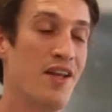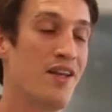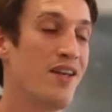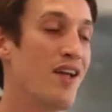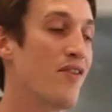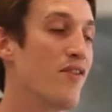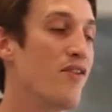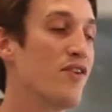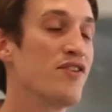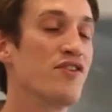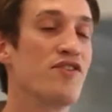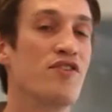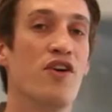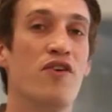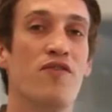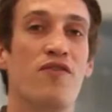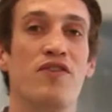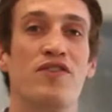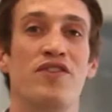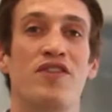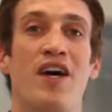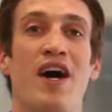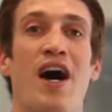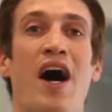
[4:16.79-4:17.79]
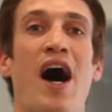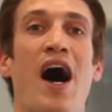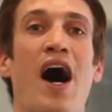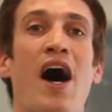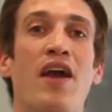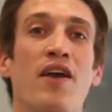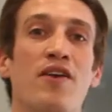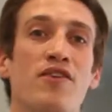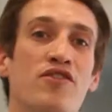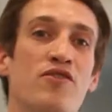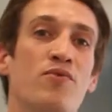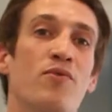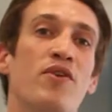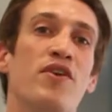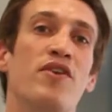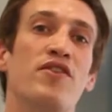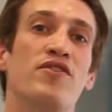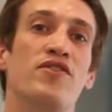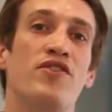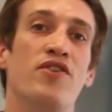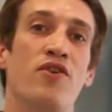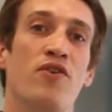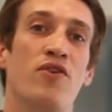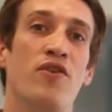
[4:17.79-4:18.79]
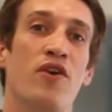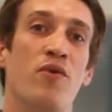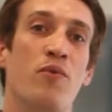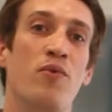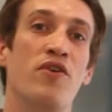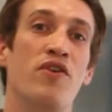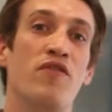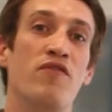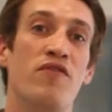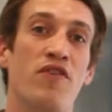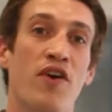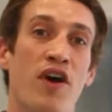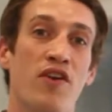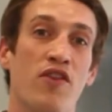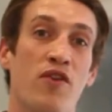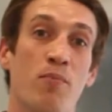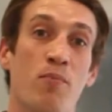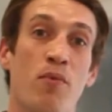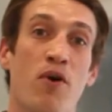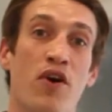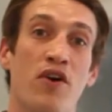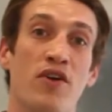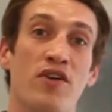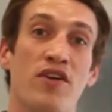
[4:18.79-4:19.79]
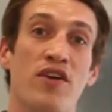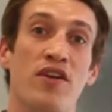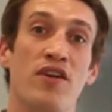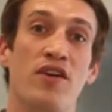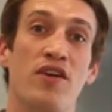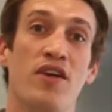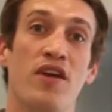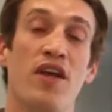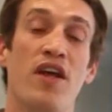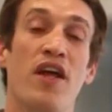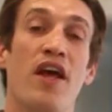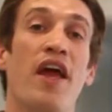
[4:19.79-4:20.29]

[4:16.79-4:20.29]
Now this stuff is the highest rated seal that we can find in the market